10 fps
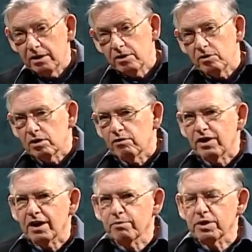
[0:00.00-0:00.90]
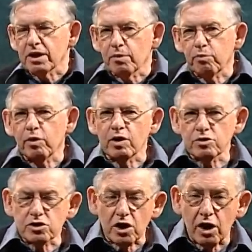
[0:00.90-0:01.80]
you develop the
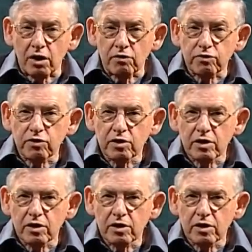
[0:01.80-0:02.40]
approach of,